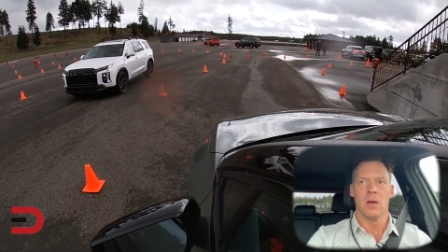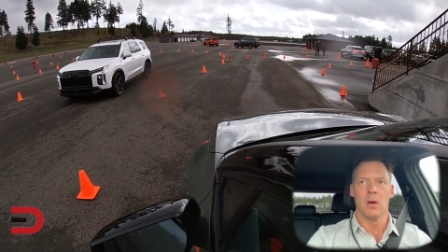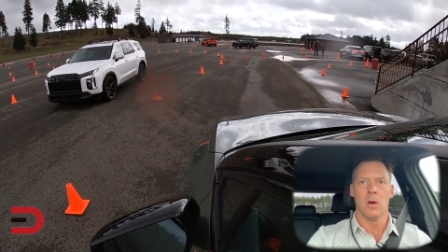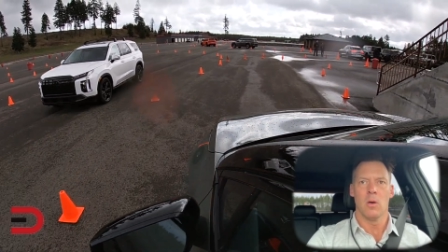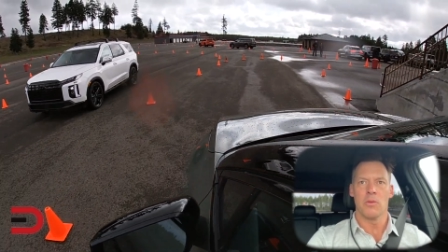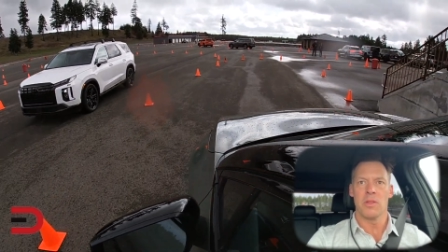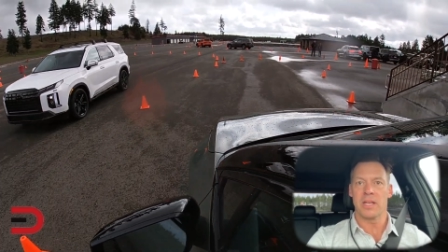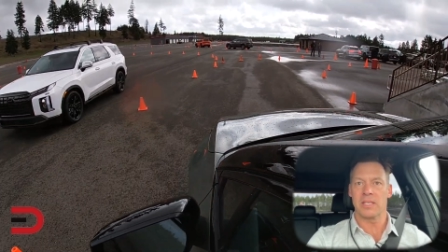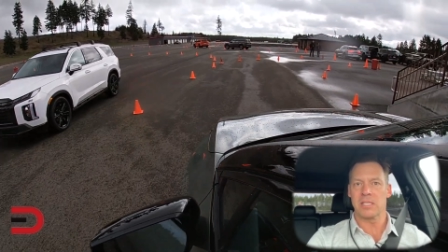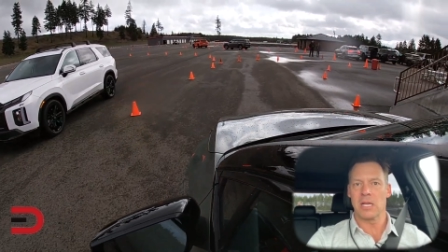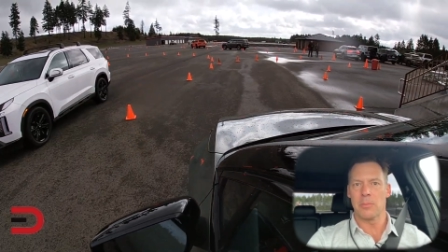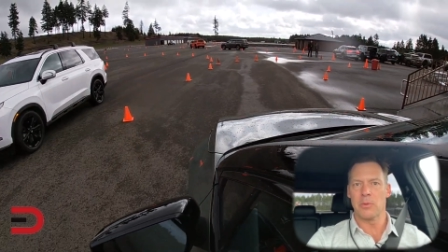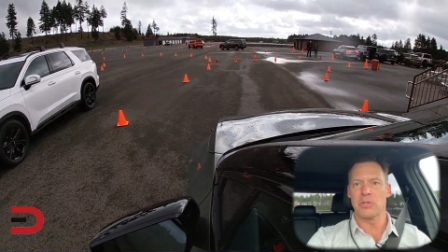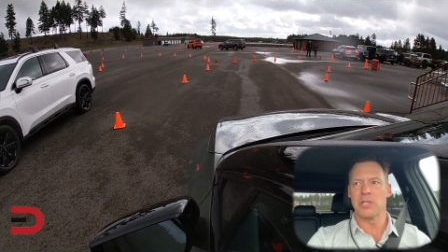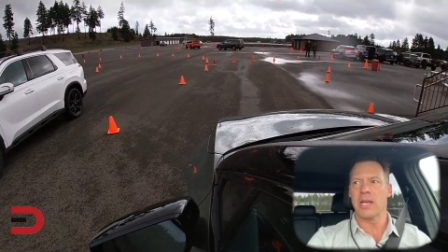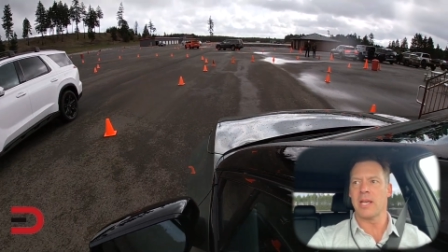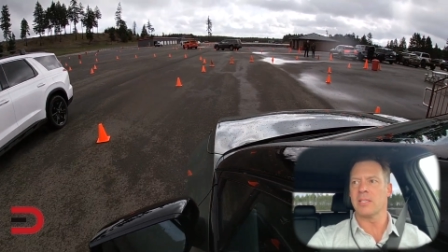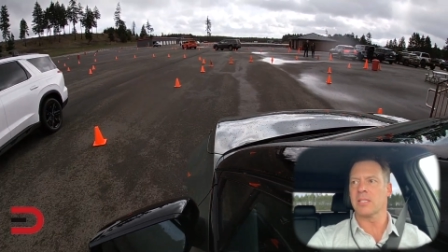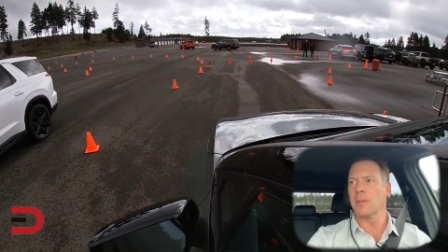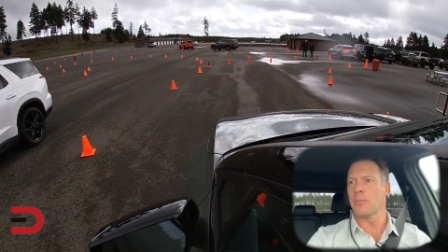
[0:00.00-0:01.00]
over the next couple of
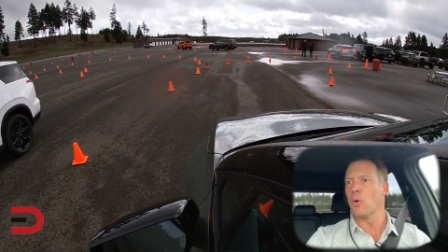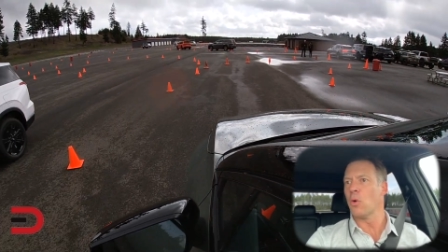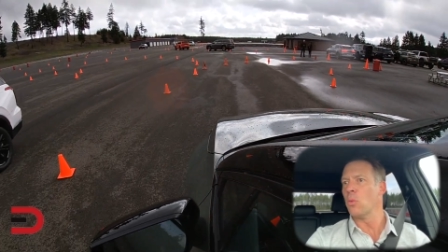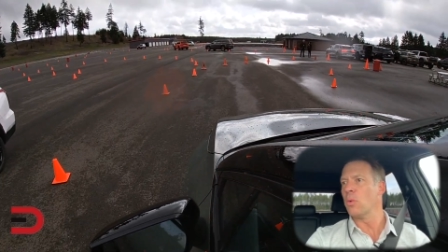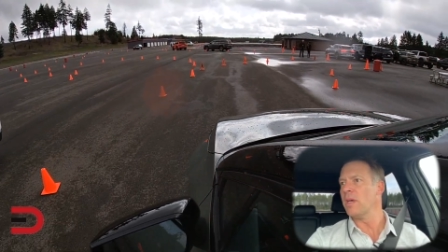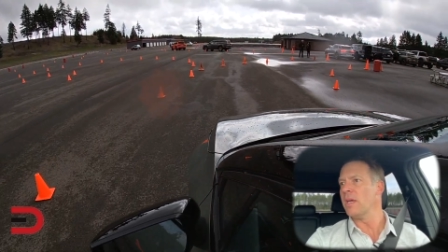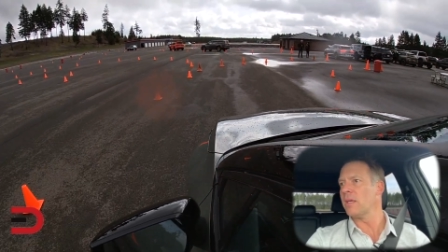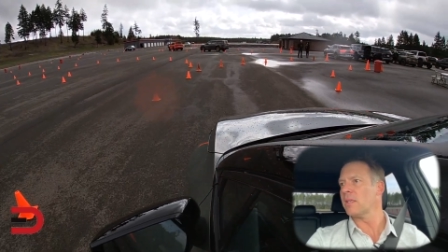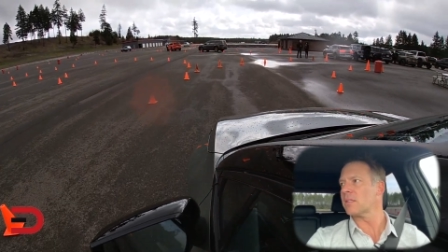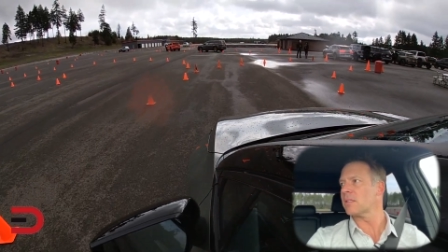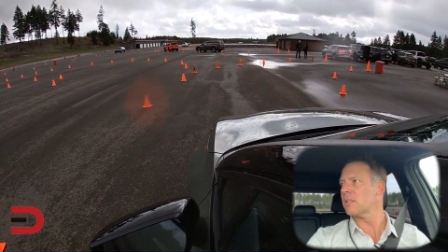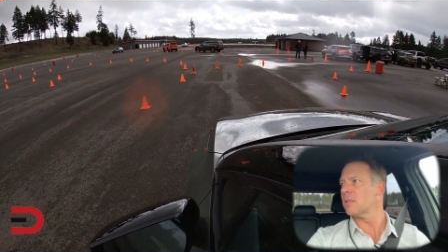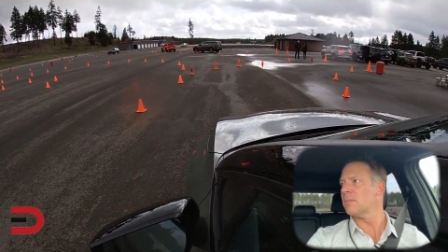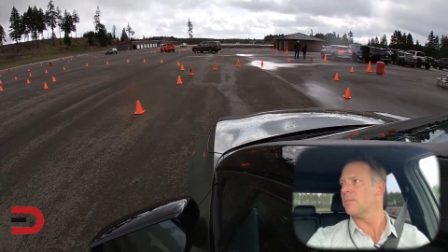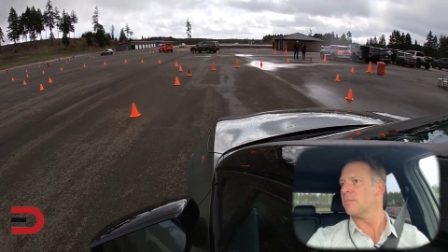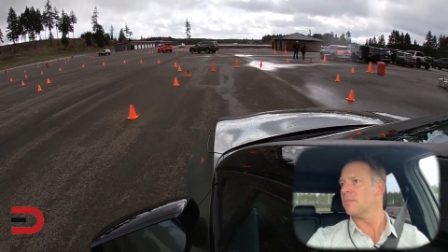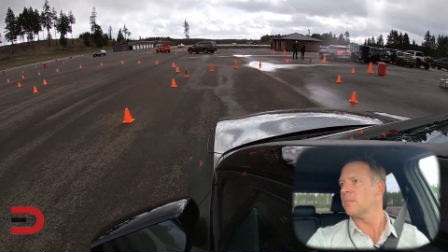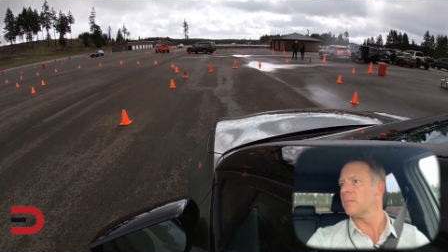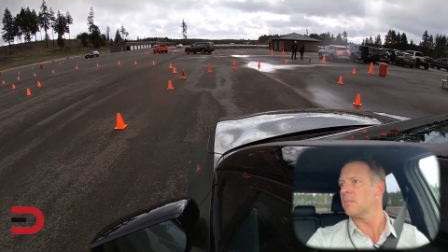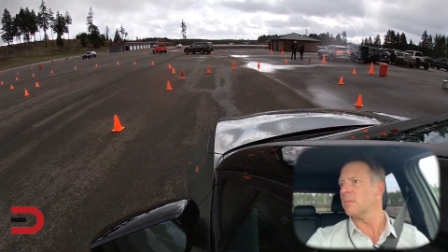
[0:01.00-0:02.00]
days, couple of weeks,
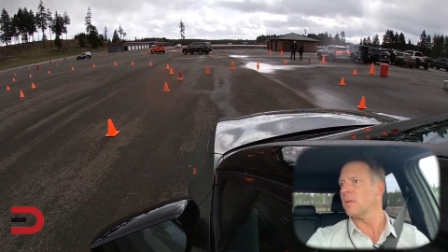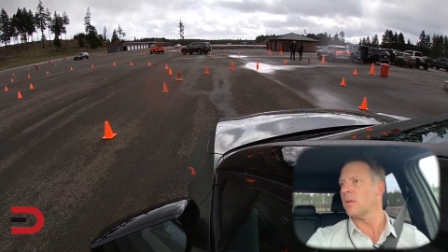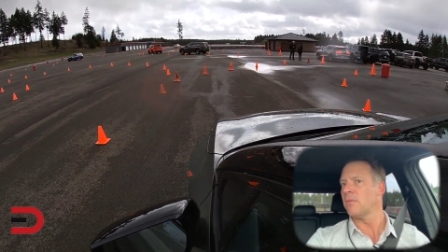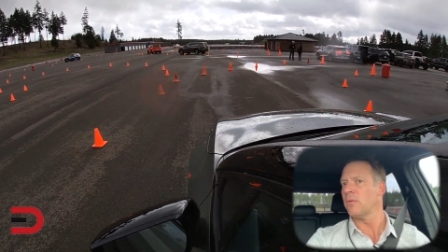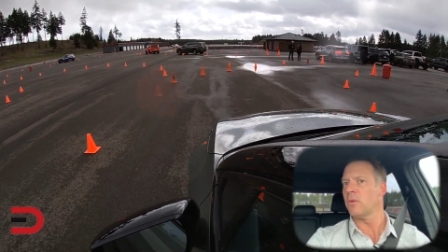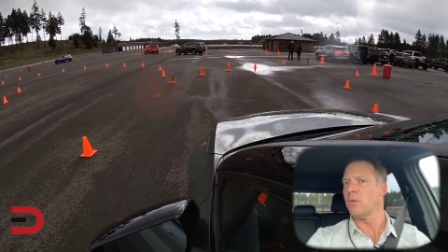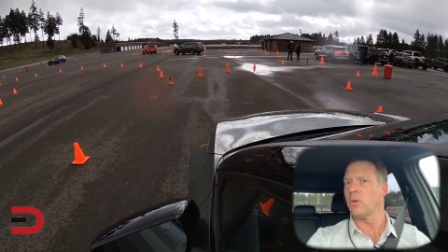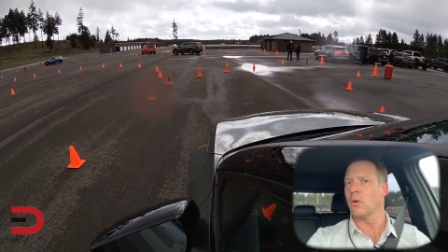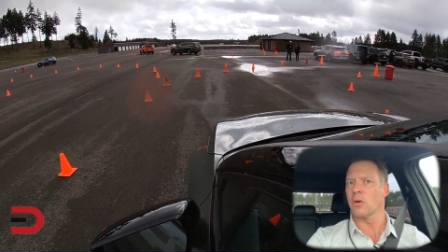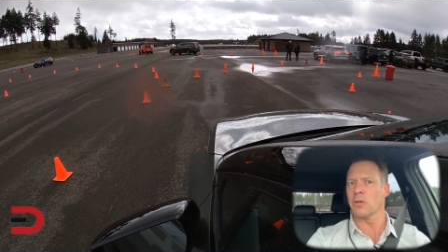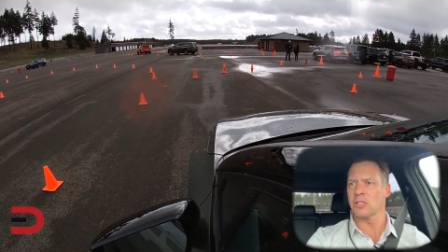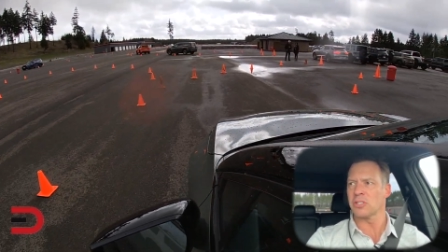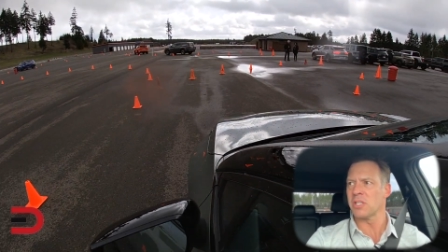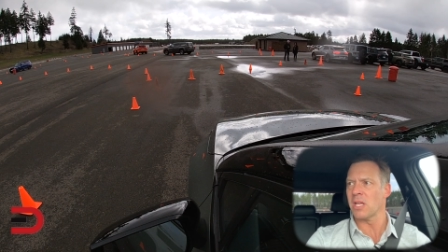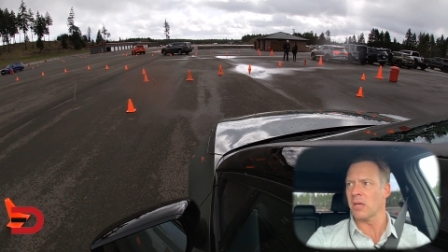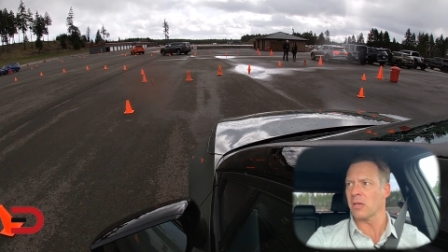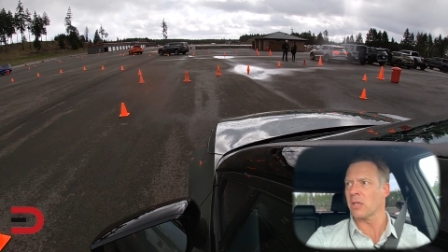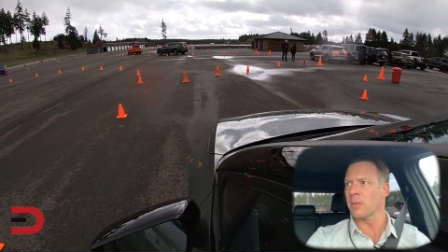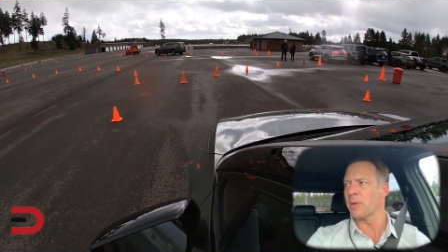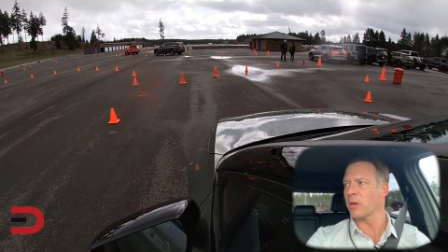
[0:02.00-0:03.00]
if you are just
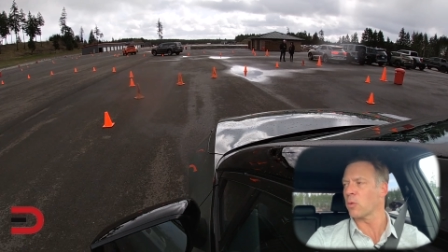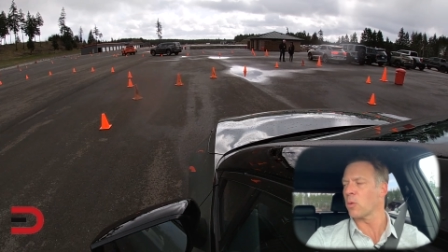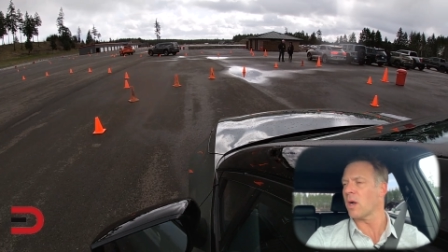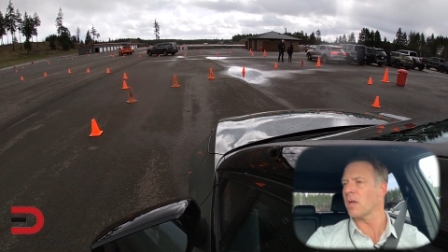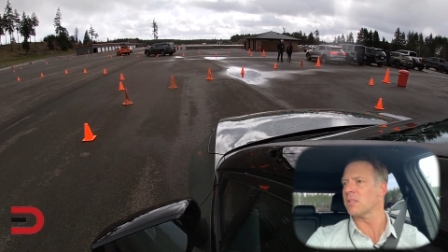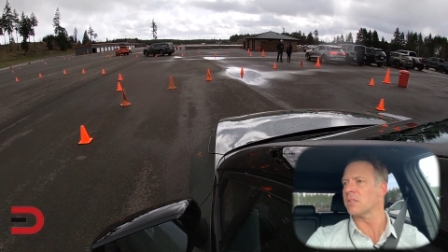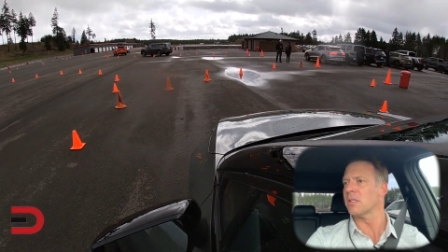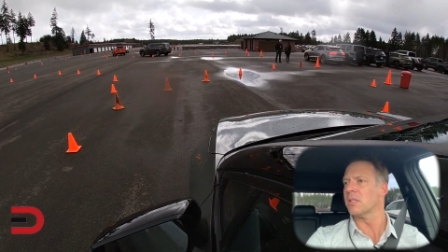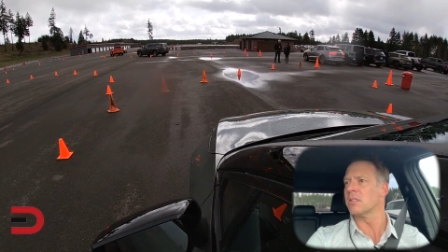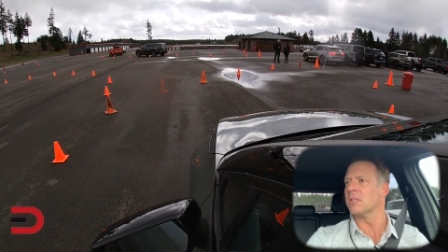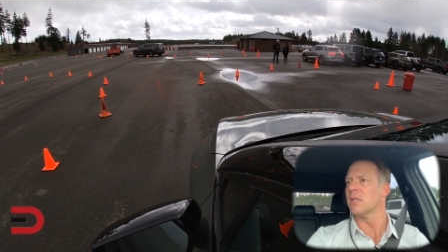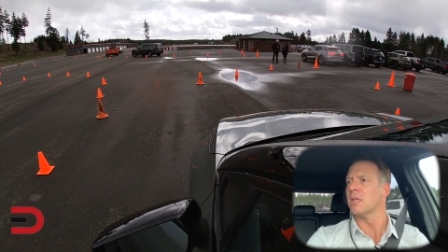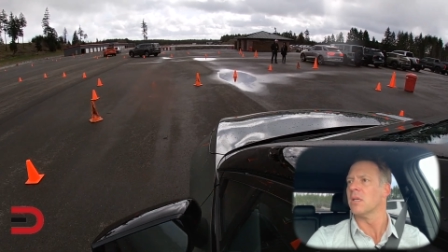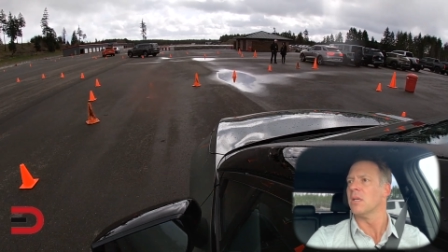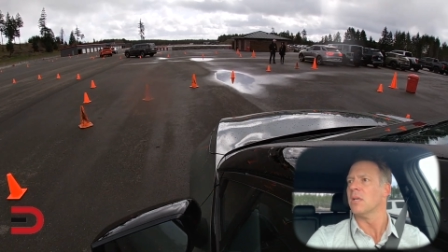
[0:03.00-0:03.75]
now coming across this.